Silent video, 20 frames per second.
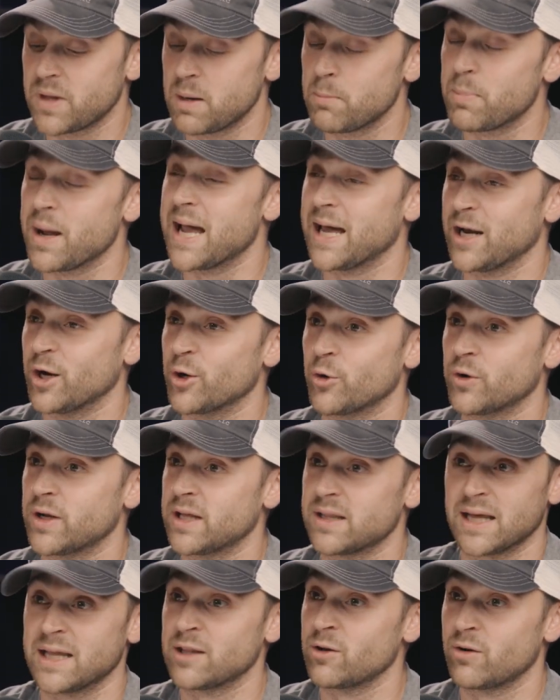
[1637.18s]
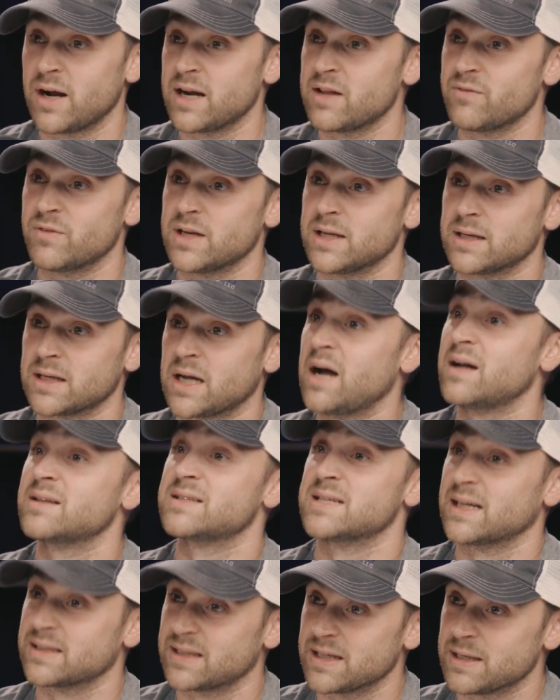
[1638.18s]
pad underneath, and they're not even in
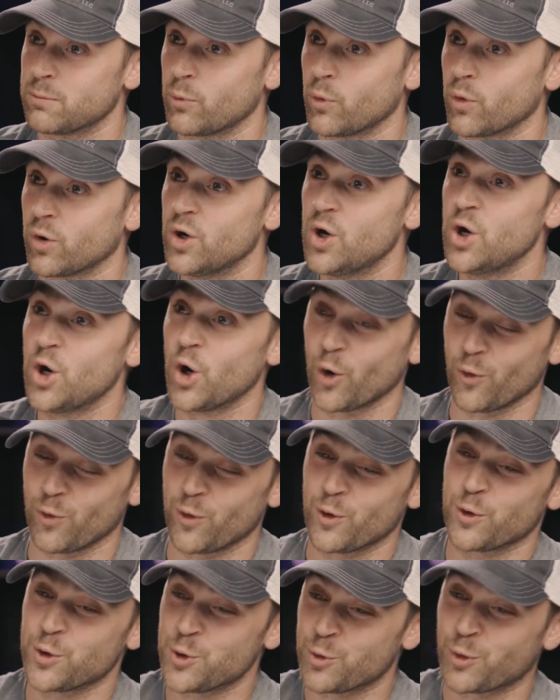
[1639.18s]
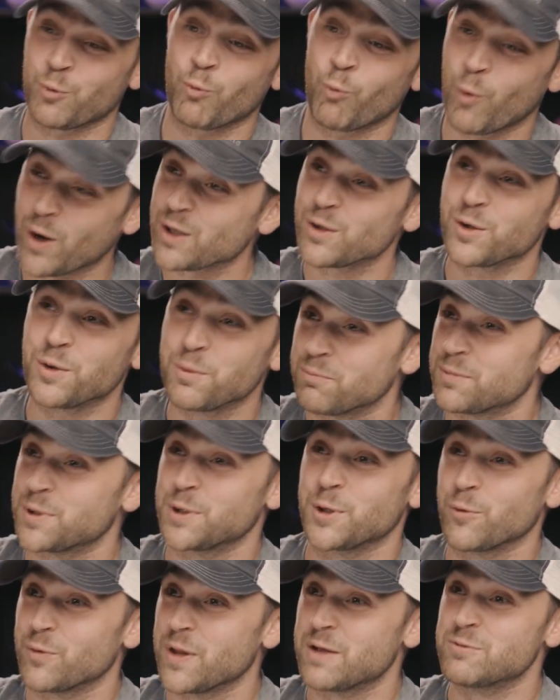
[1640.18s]
contact anymore, or you can wiggle them,
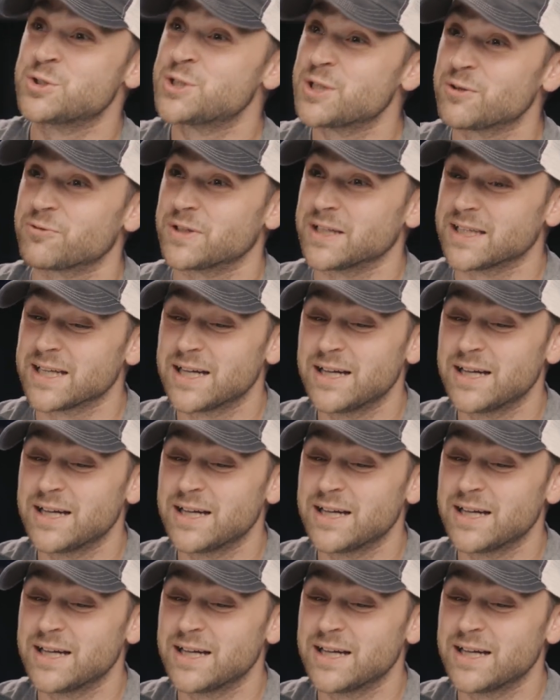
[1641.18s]
they've shifted.